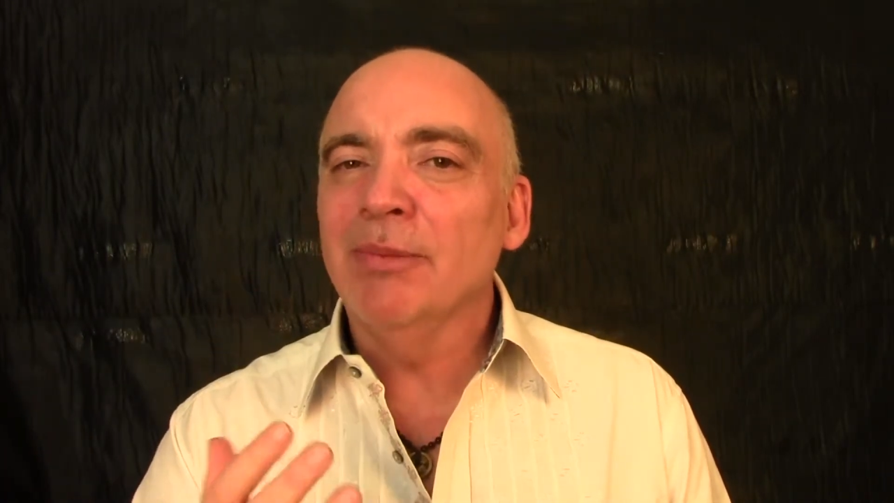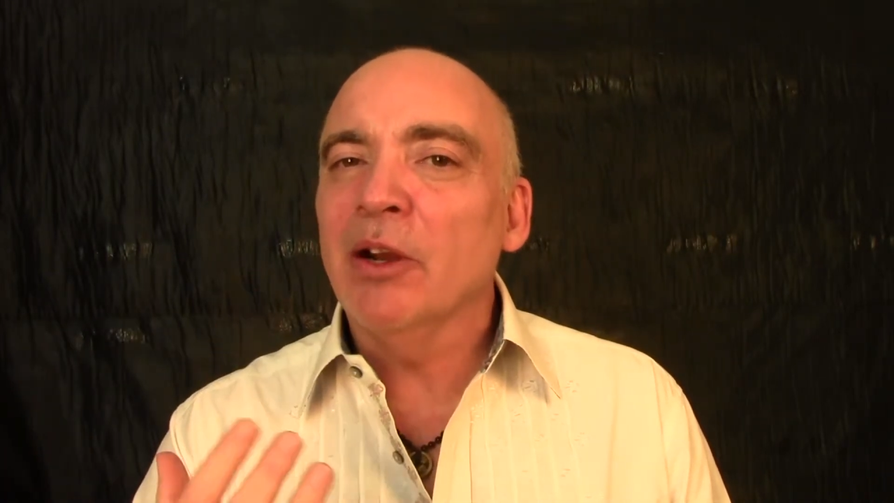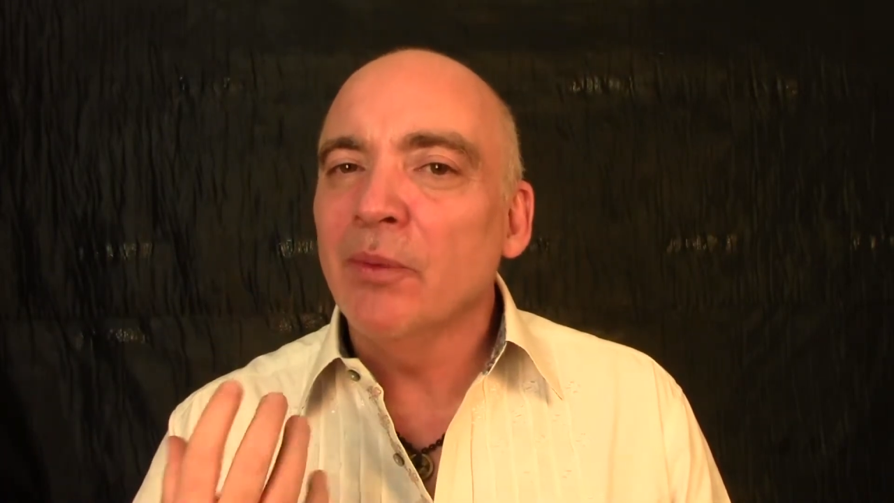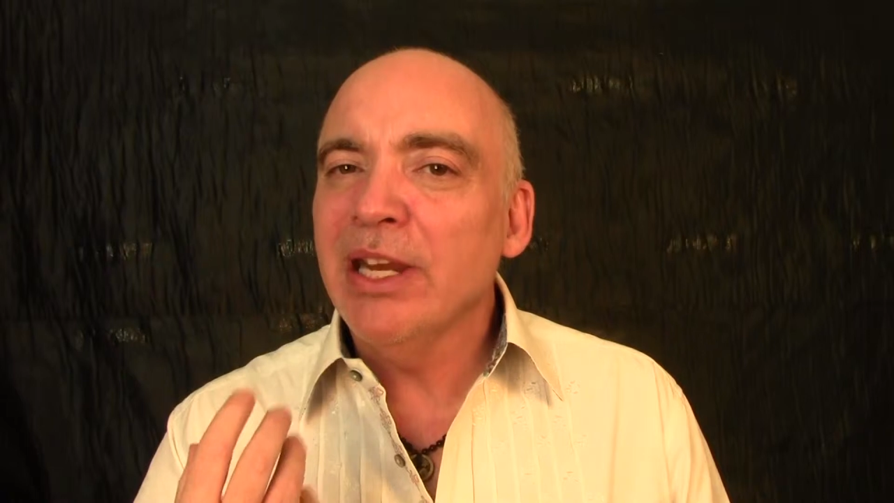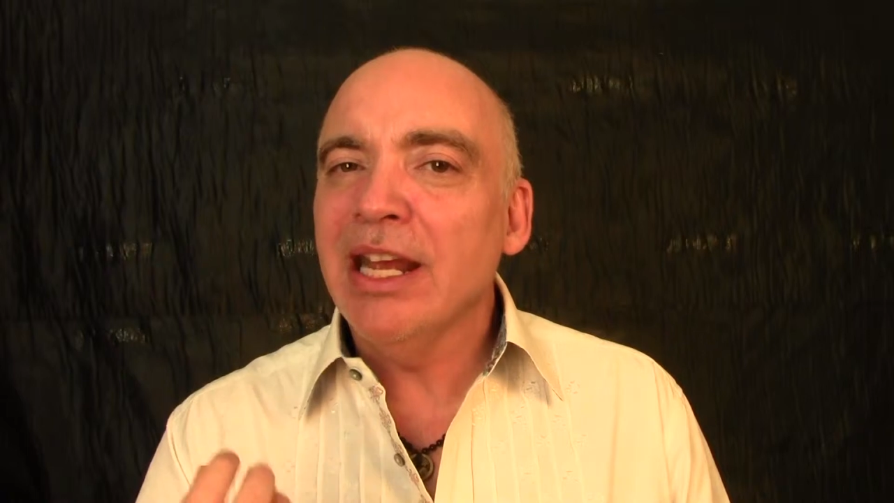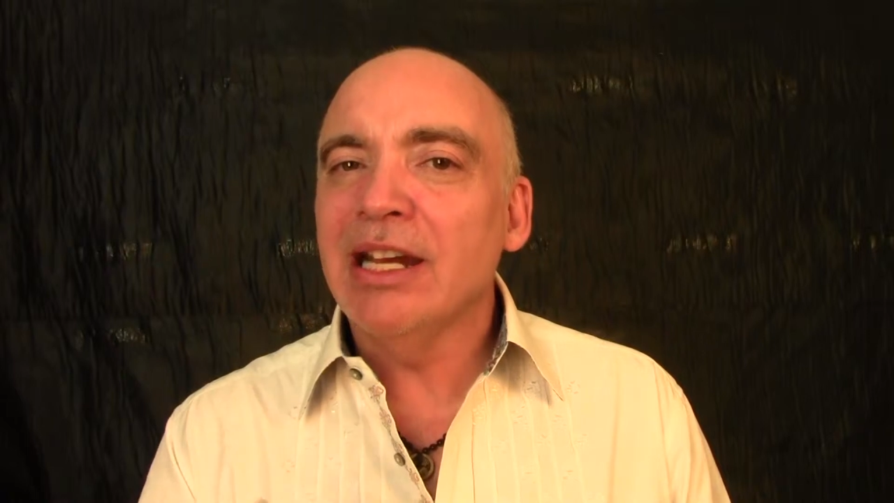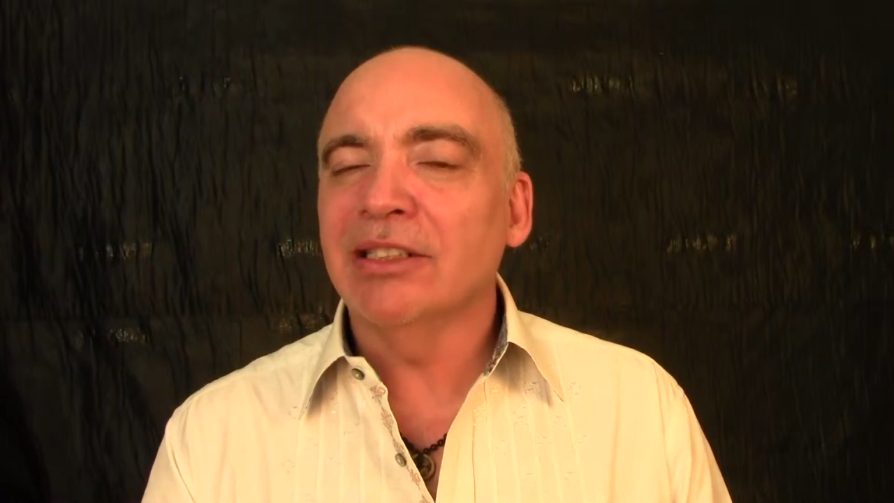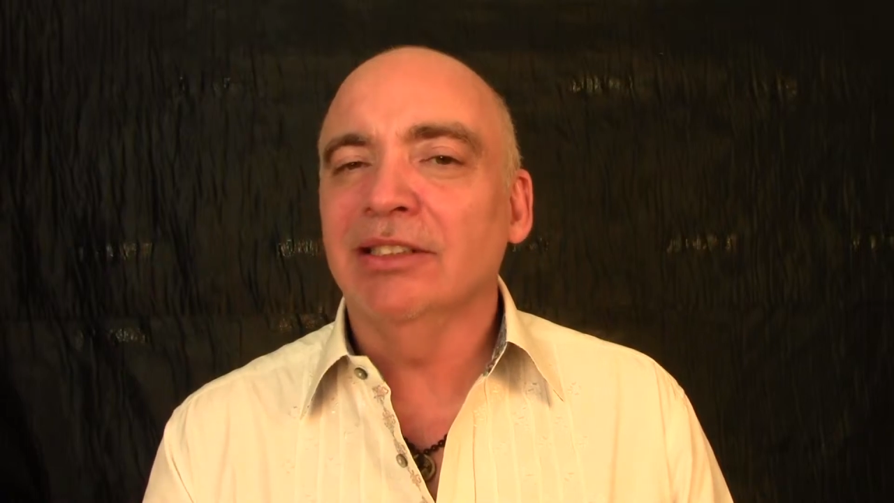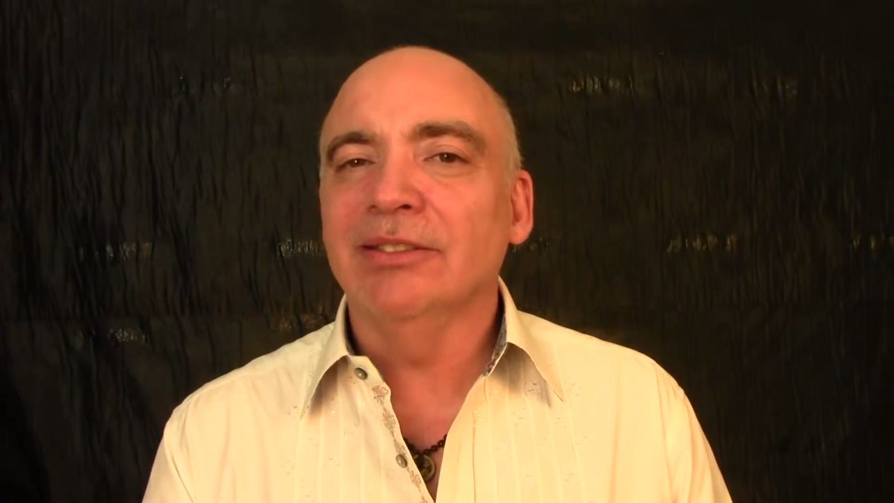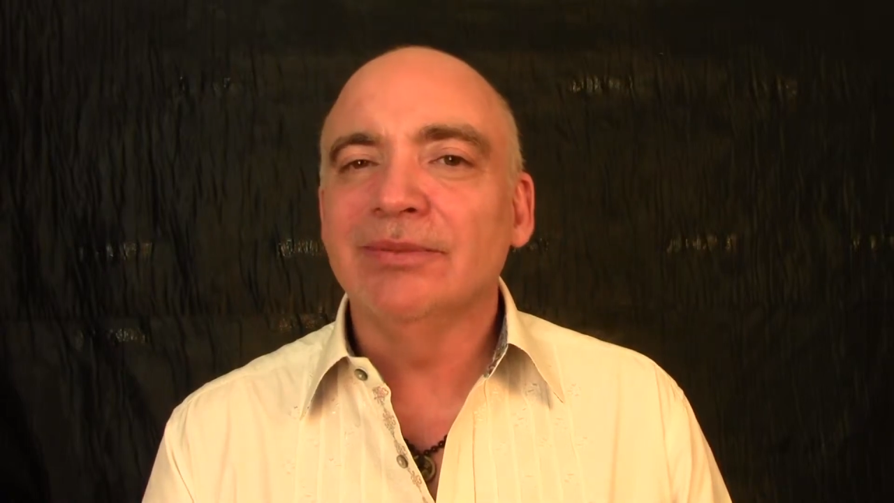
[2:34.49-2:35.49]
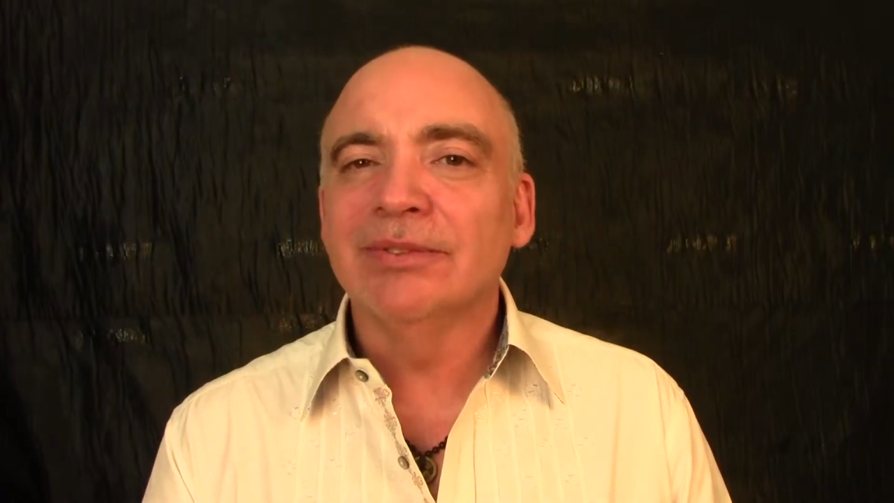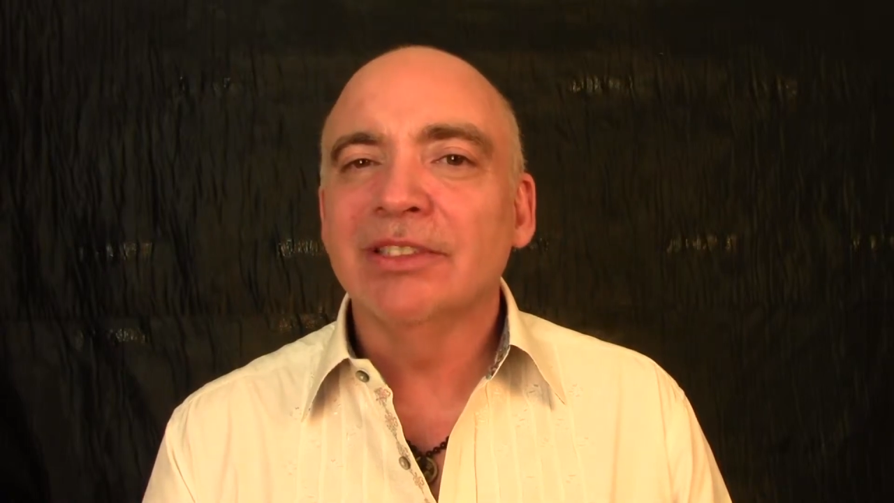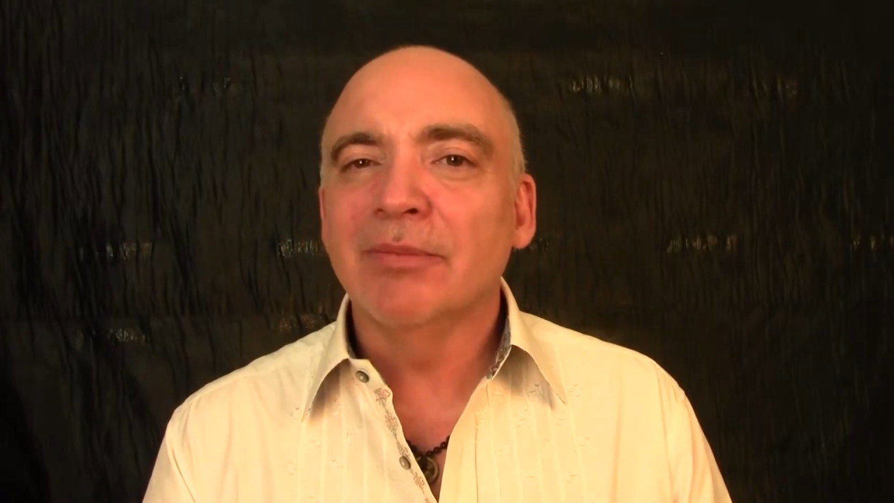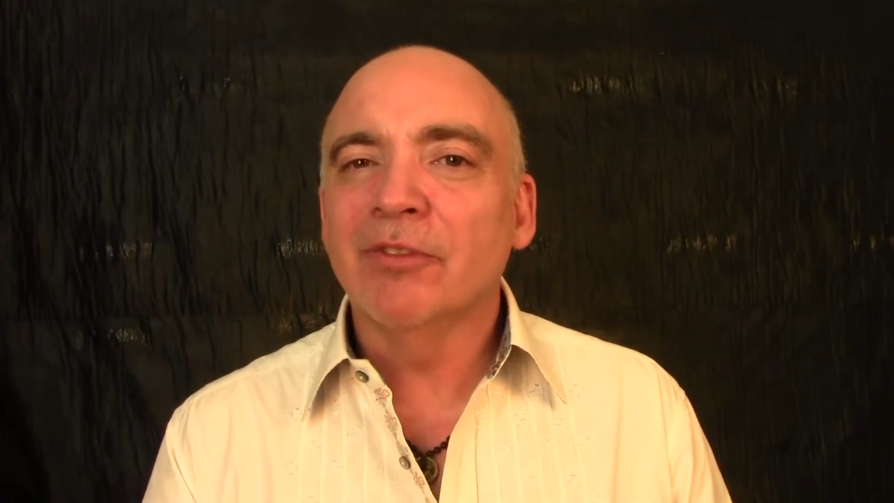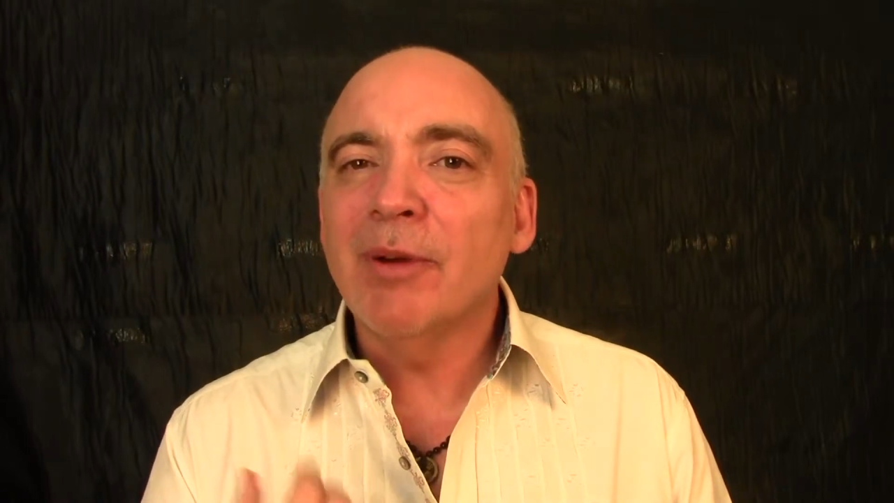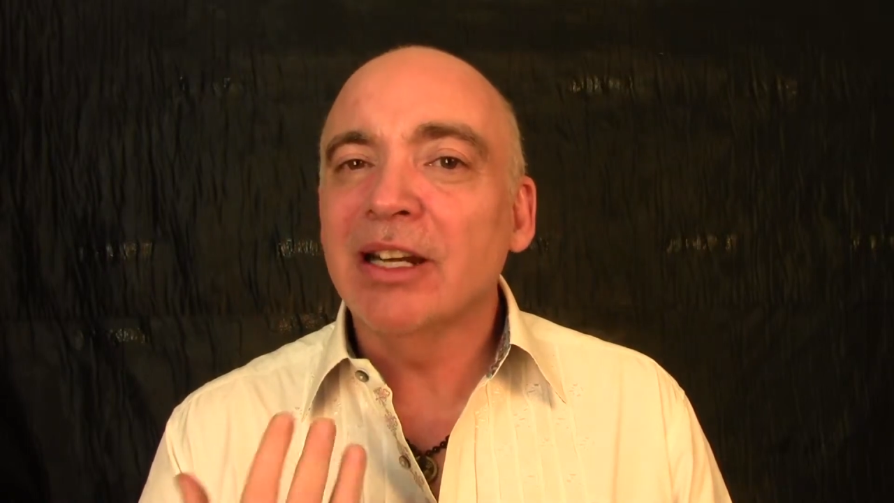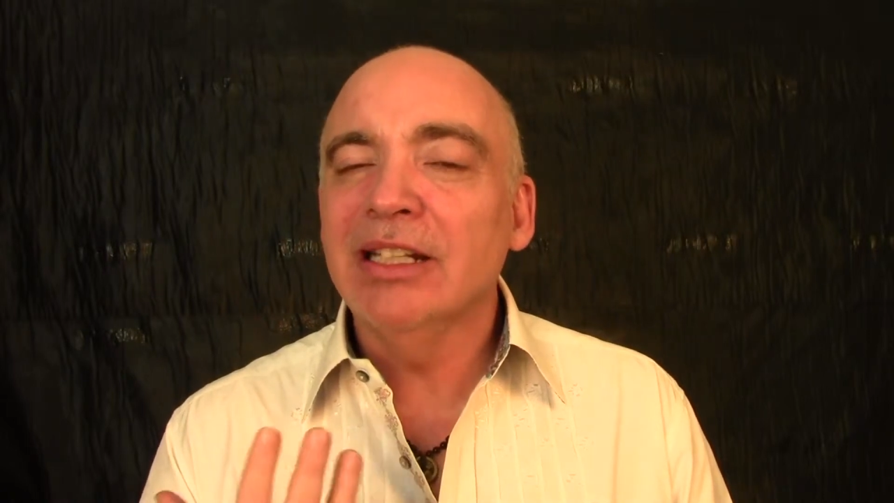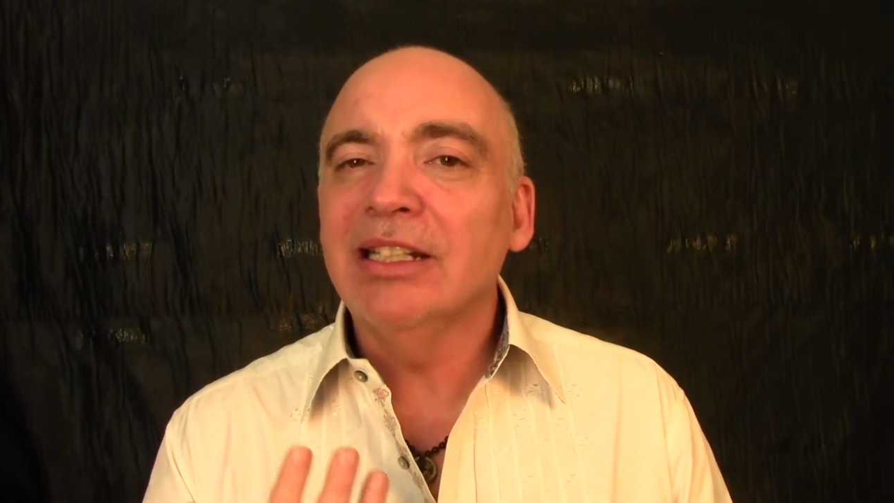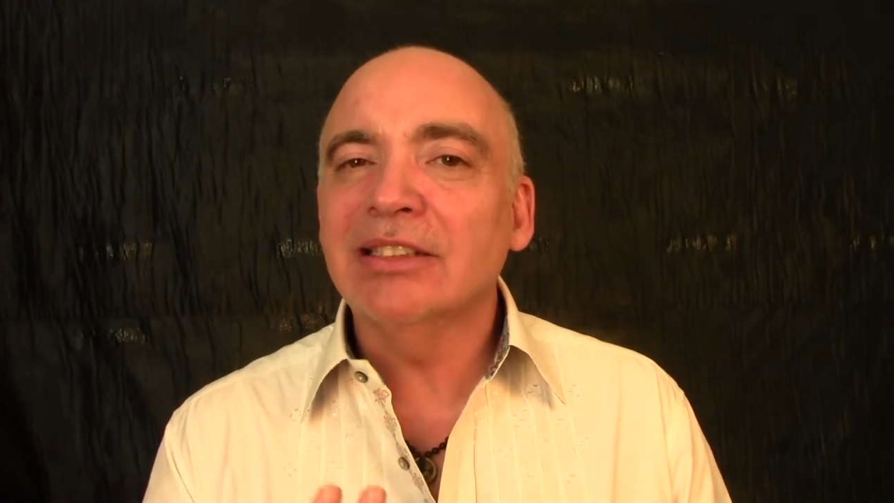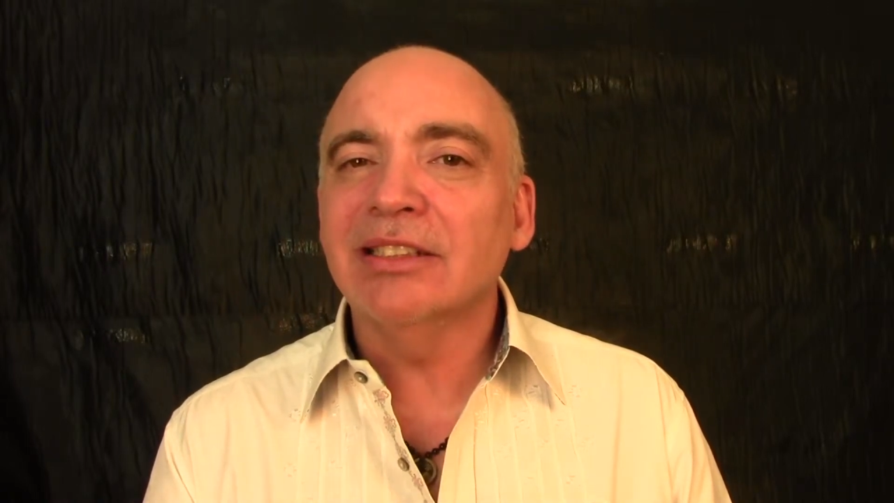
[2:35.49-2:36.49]
it'll be a reaction from our
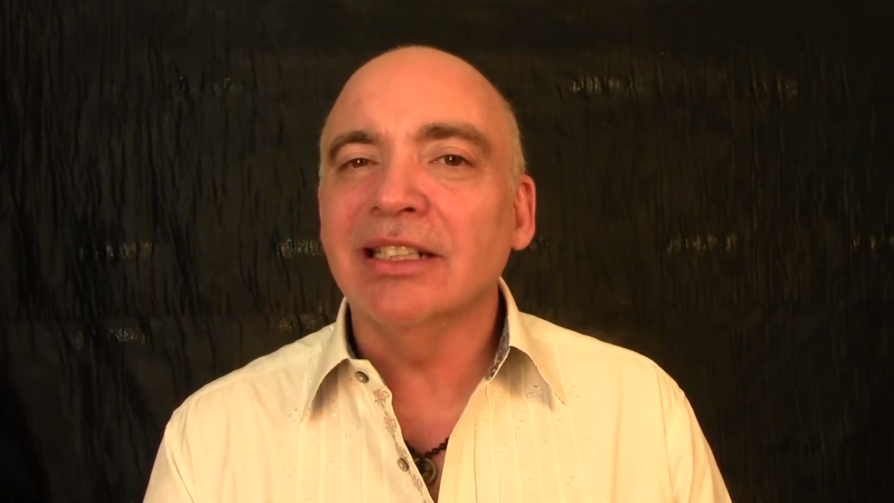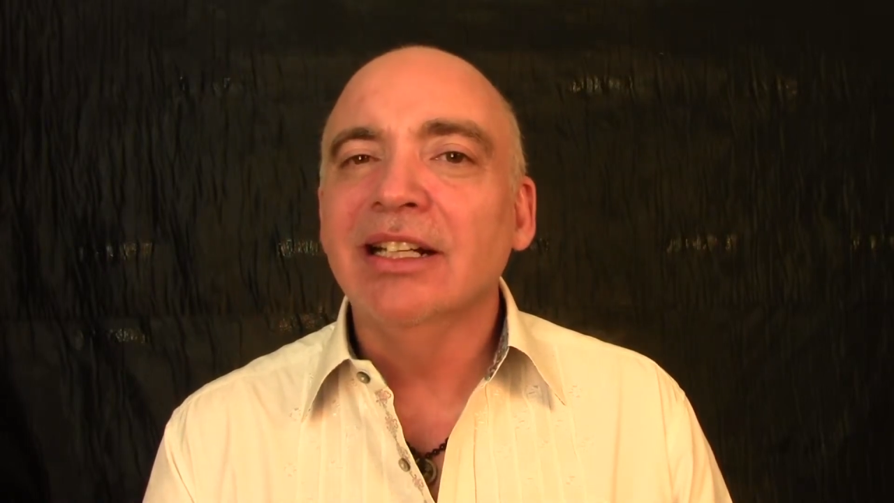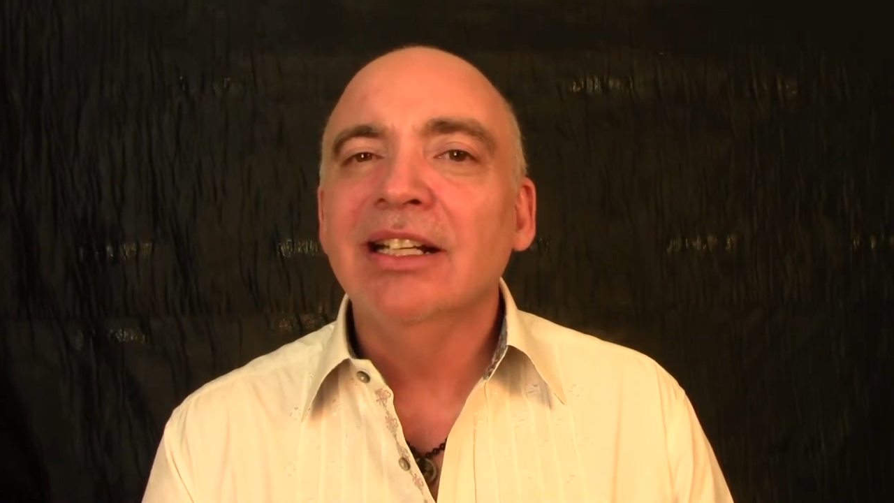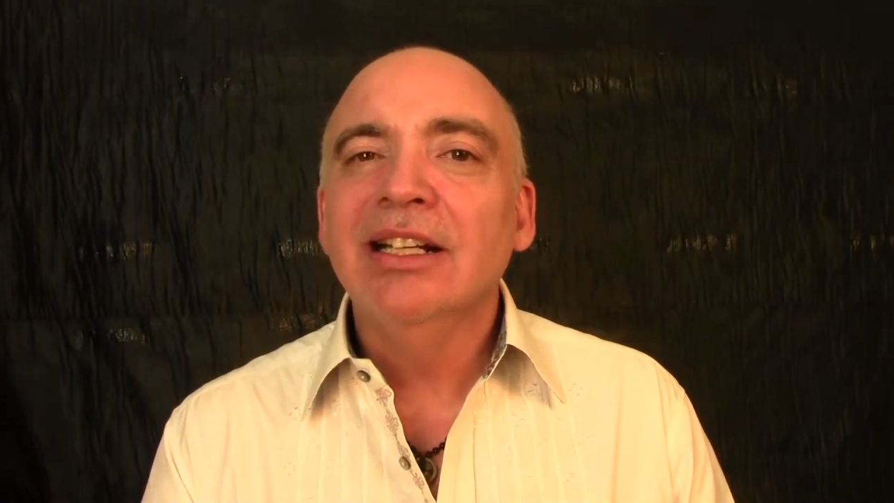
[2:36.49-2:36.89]
conditioning.